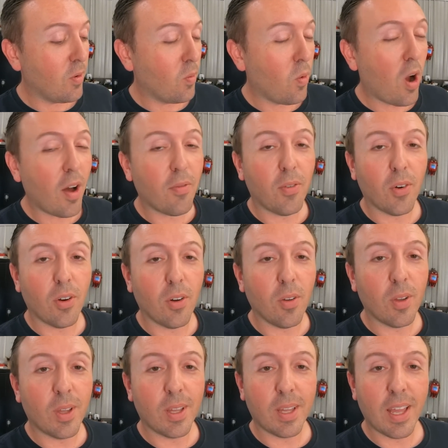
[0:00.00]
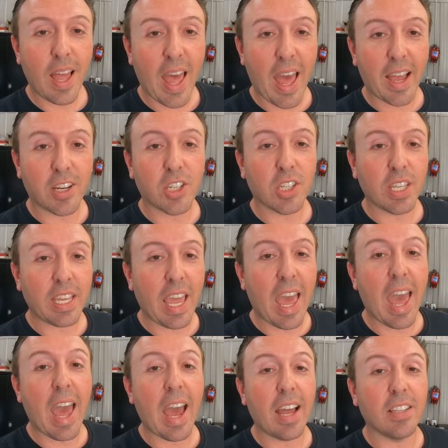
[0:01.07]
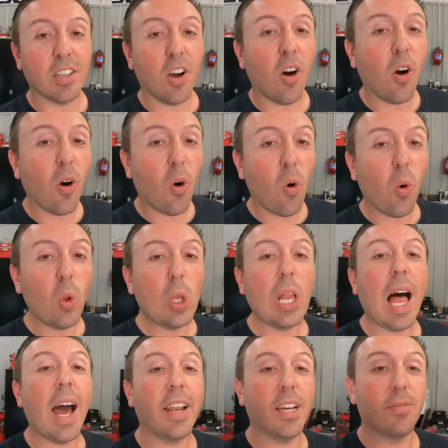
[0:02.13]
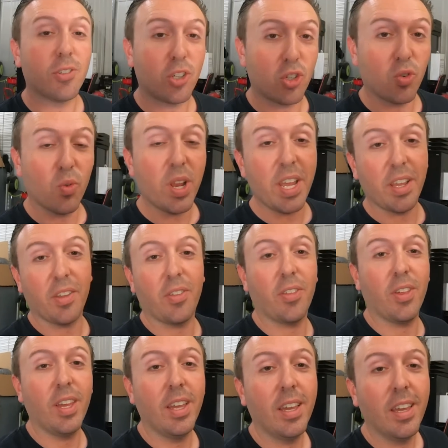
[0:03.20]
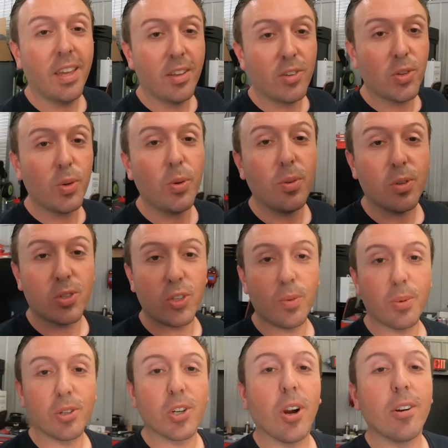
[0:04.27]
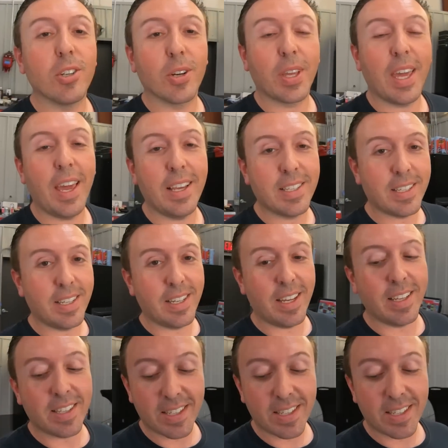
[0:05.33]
waffle actually adds a whole lot of strength to the supercharger casing